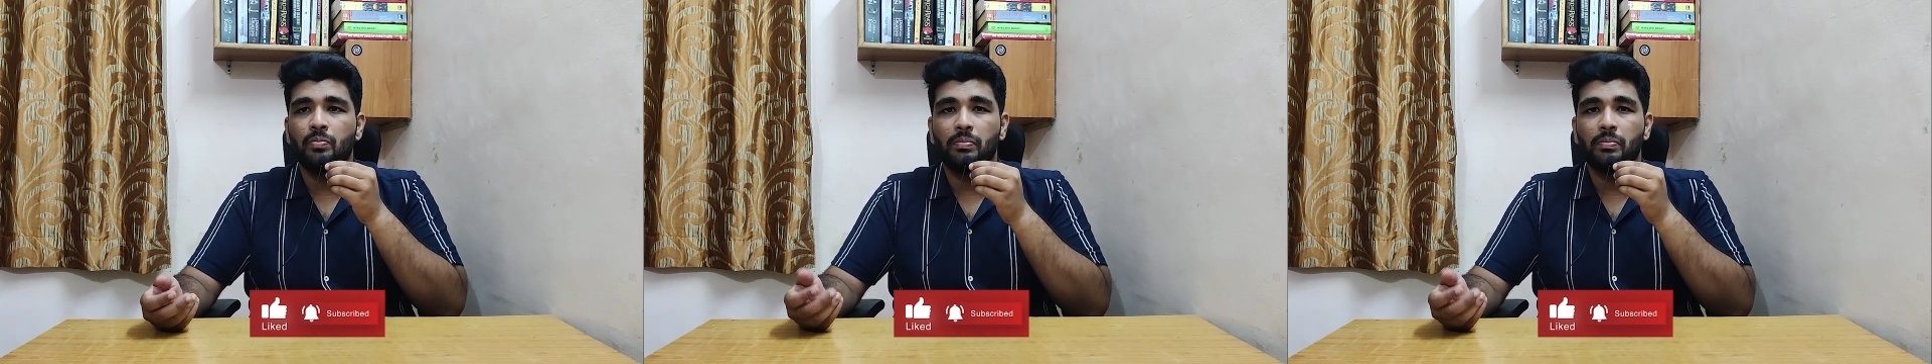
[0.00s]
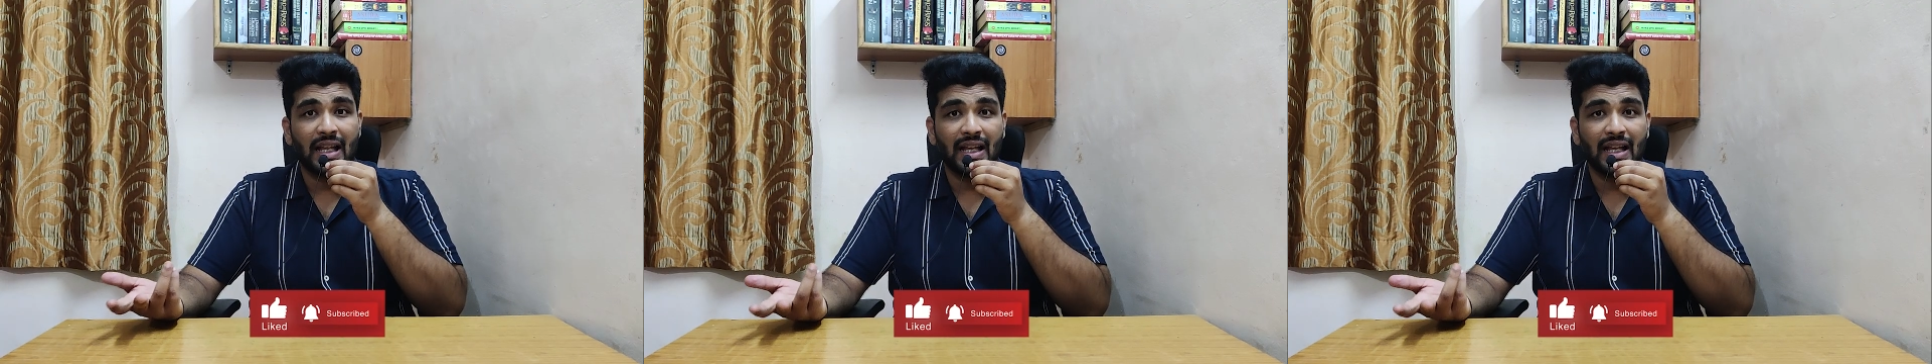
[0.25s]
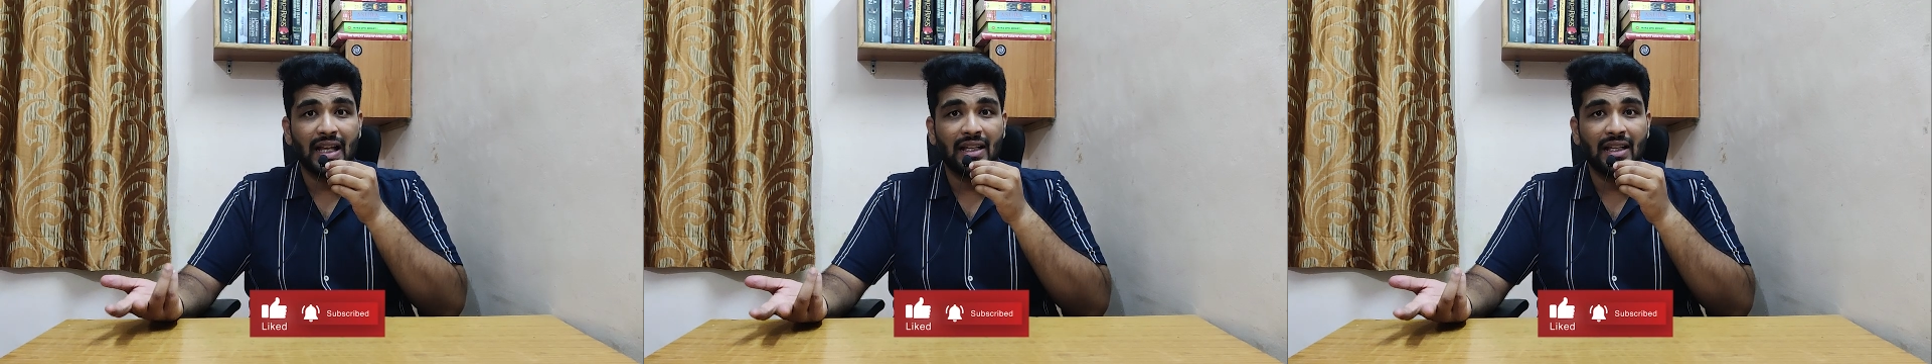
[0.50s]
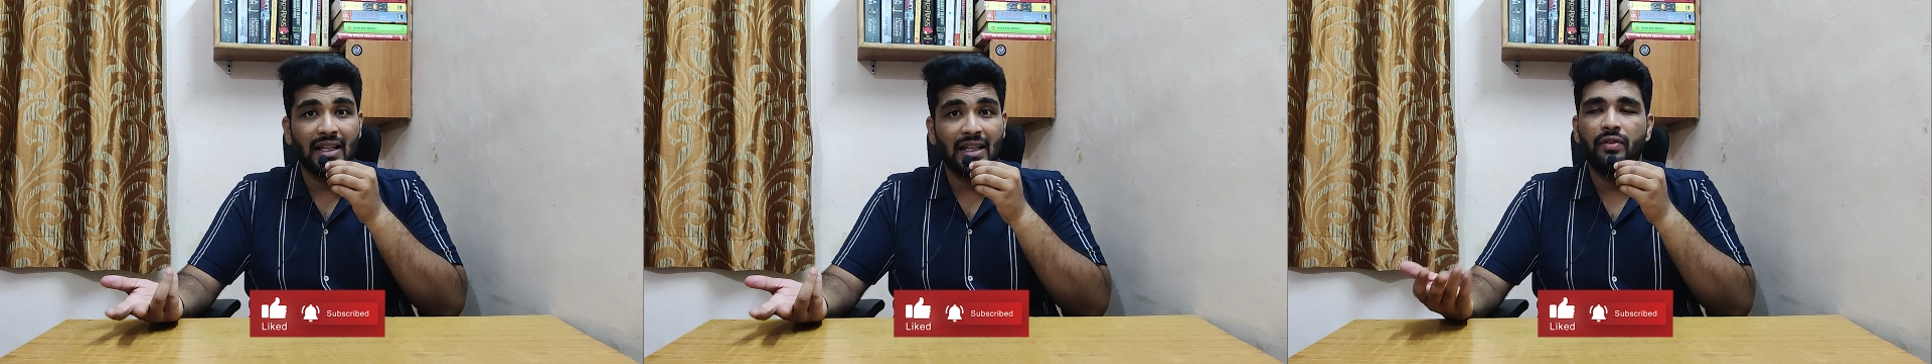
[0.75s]
please like this
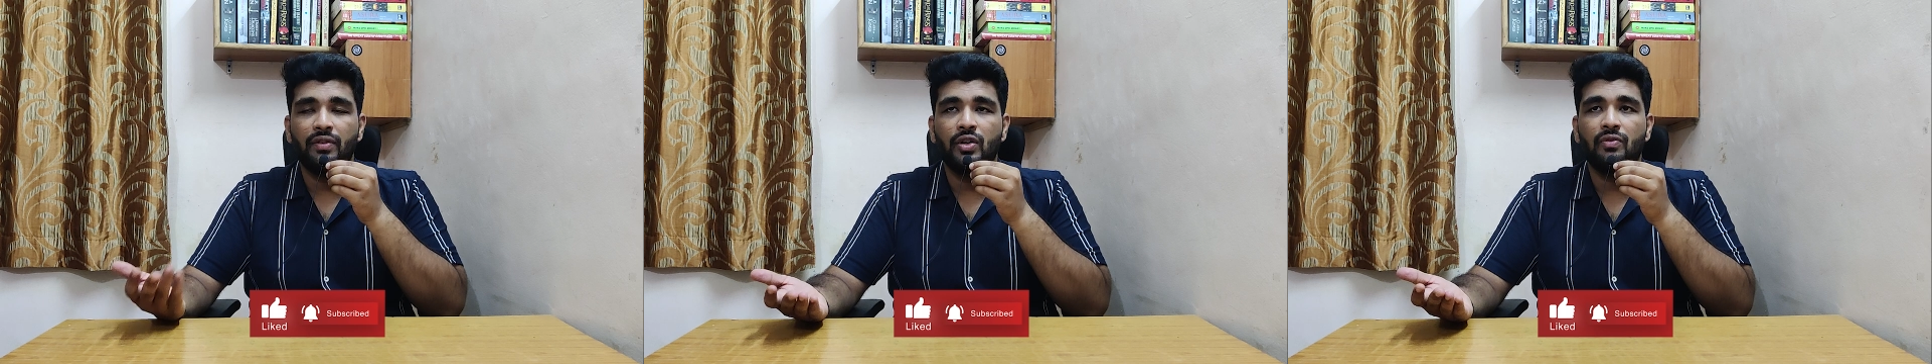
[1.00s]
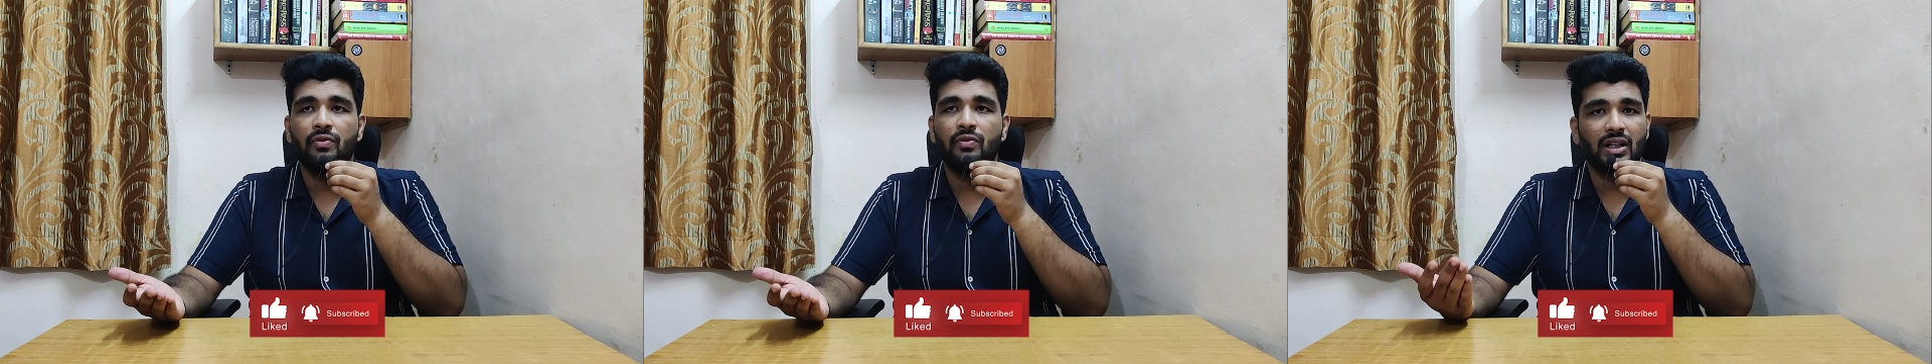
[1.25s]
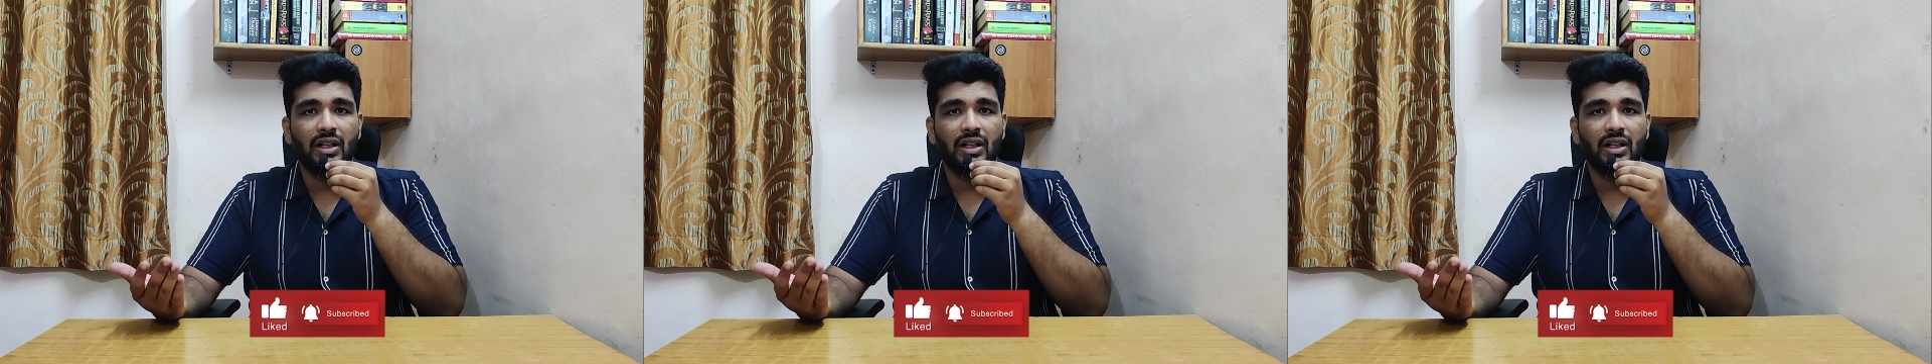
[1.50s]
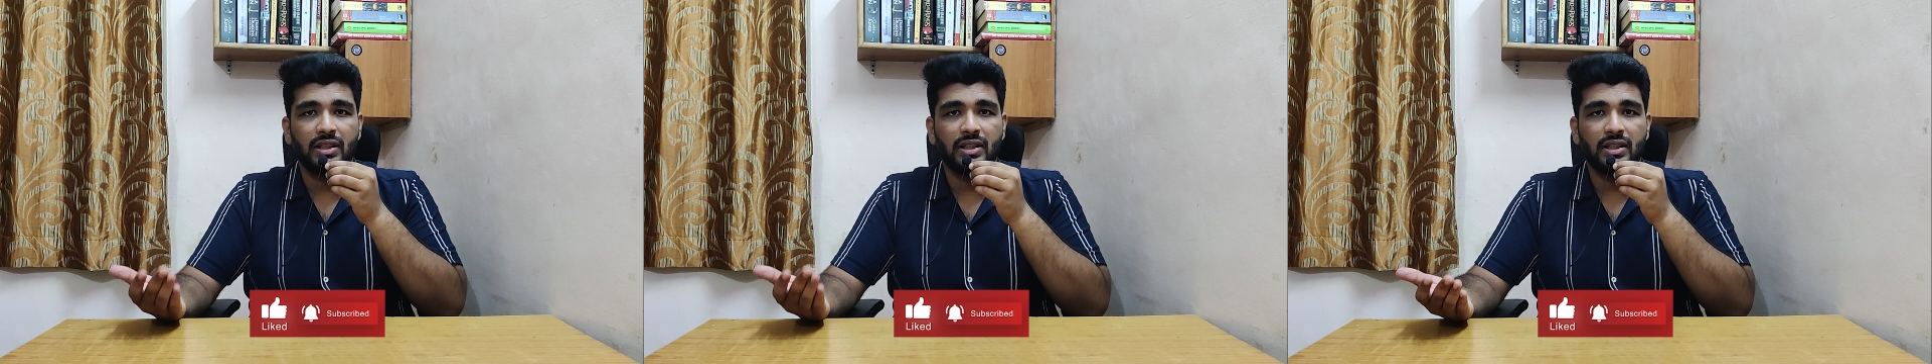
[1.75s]
video if you found
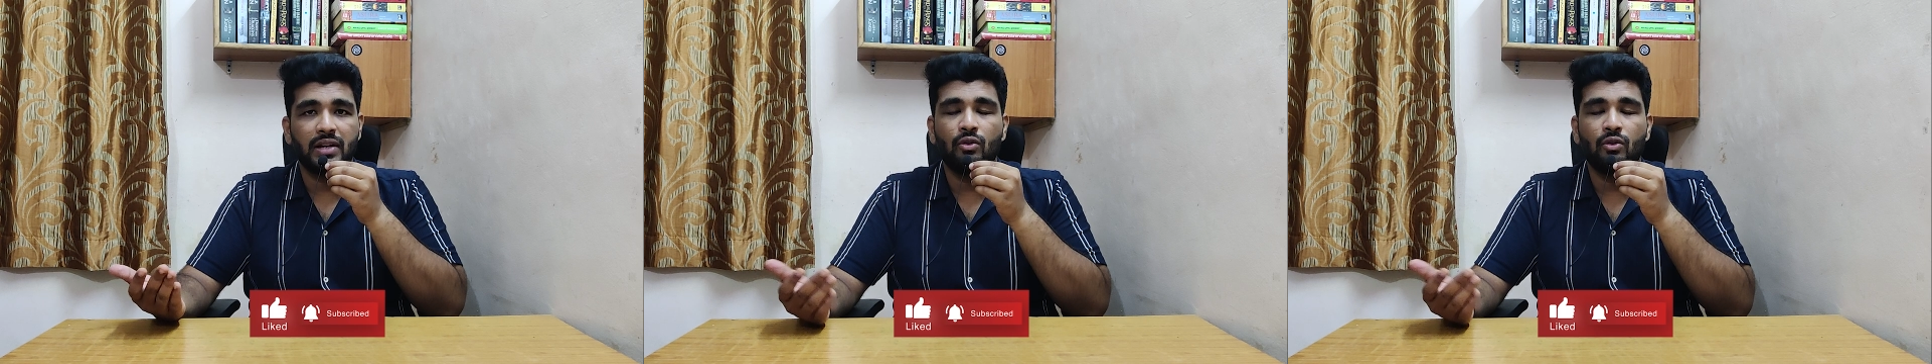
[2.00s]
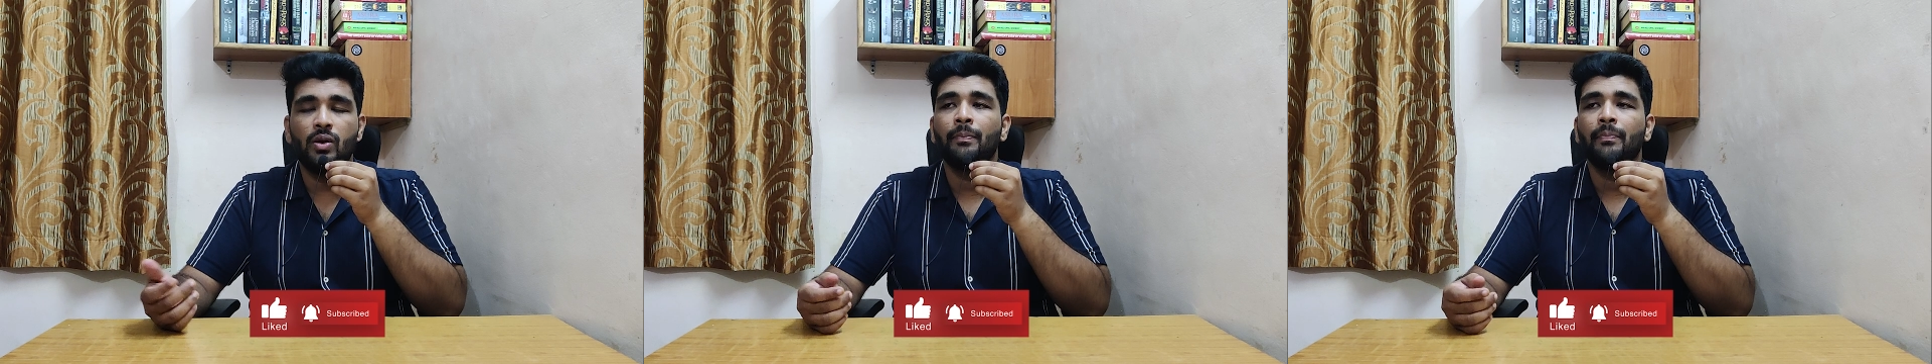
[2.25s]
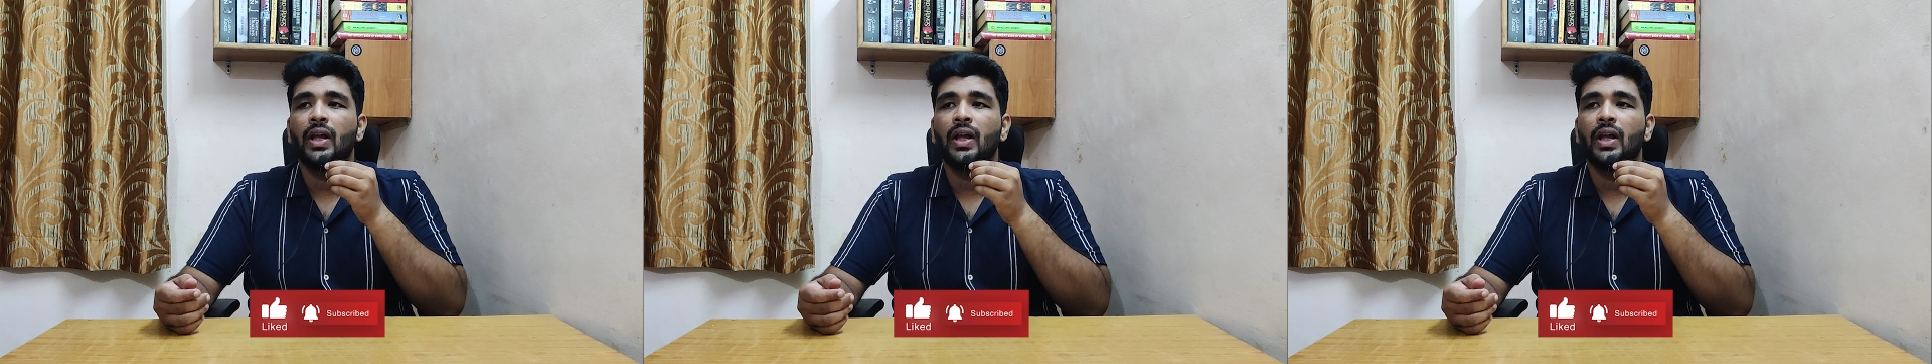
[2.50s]
this insightful.